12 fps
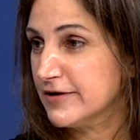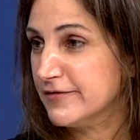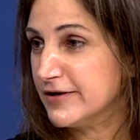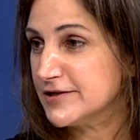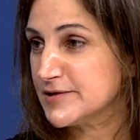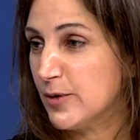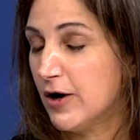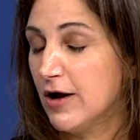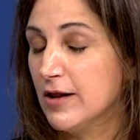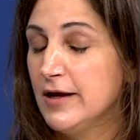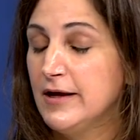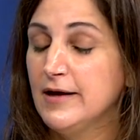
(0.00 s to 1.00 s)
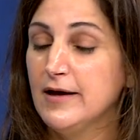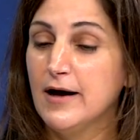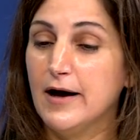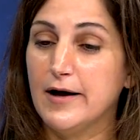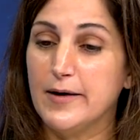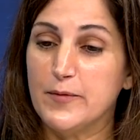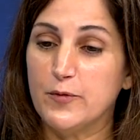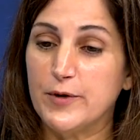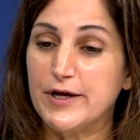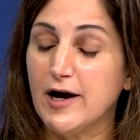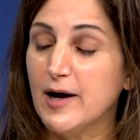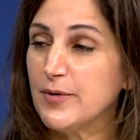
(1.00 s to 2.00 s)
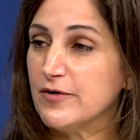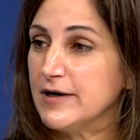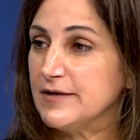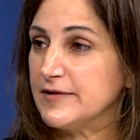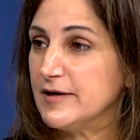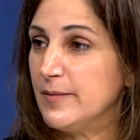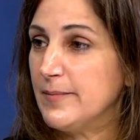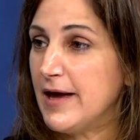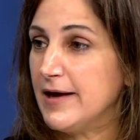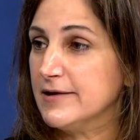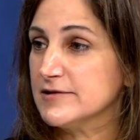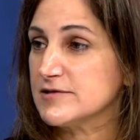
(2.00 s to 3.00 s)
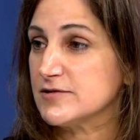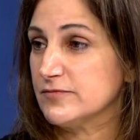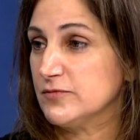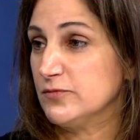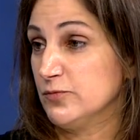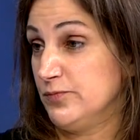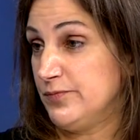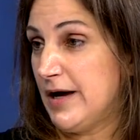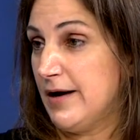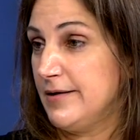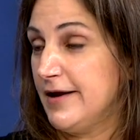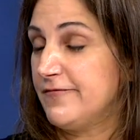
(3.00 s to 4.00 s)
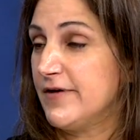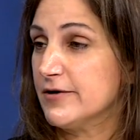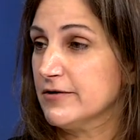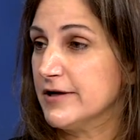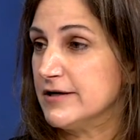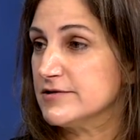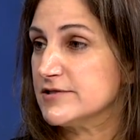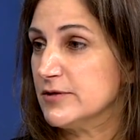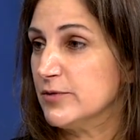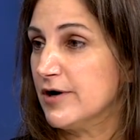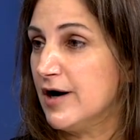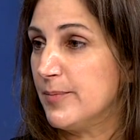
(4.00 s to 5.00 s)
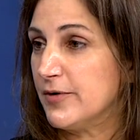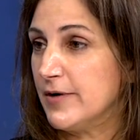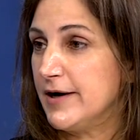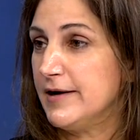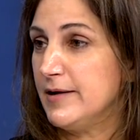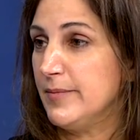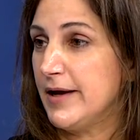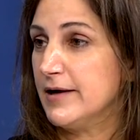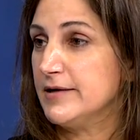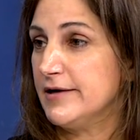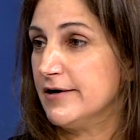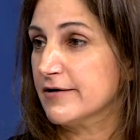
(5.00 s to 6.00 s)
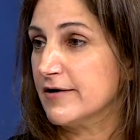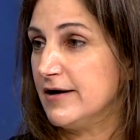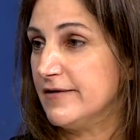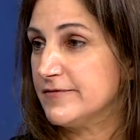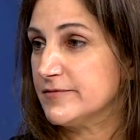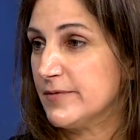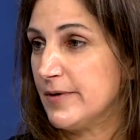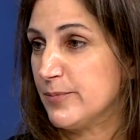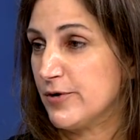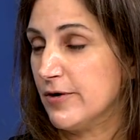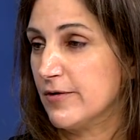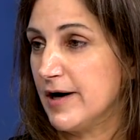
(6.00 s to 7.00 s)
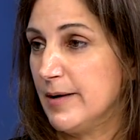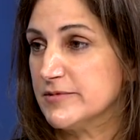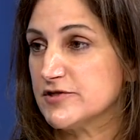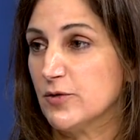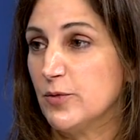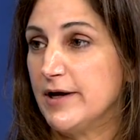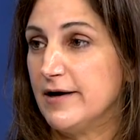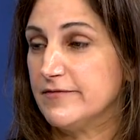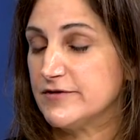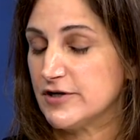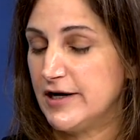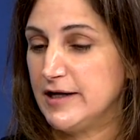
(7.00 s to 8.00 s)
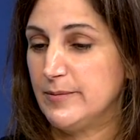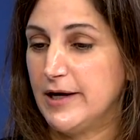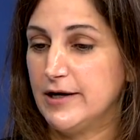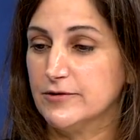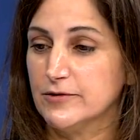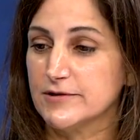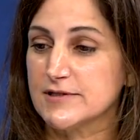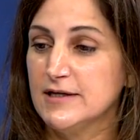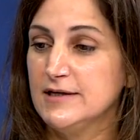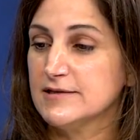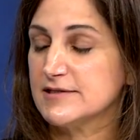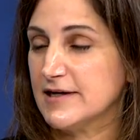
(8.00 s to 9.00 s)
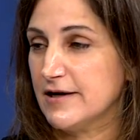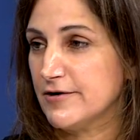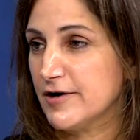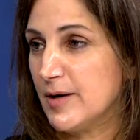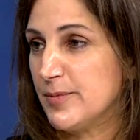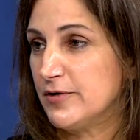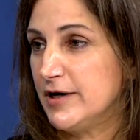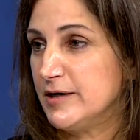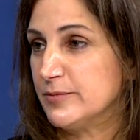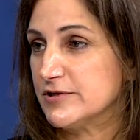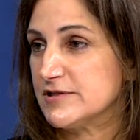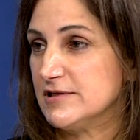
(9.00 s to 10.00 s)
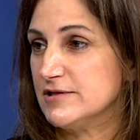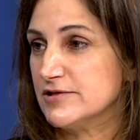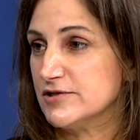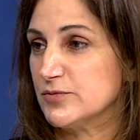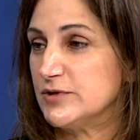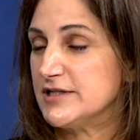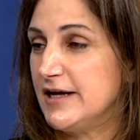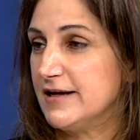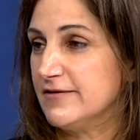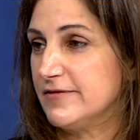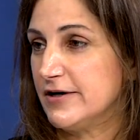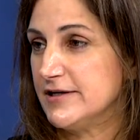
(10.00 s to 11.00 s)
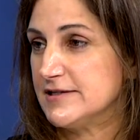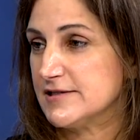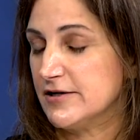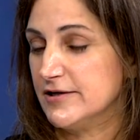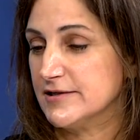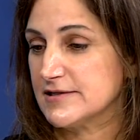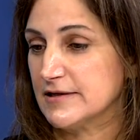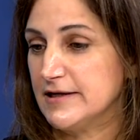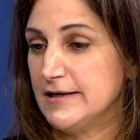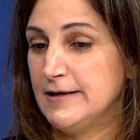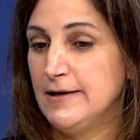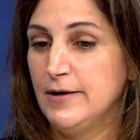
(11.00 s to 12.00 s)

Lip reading: they're very small, we operate them as a federal agency would operate a manned aircraft program. So we have training manuals, standard operating procedures. We take it very seriously.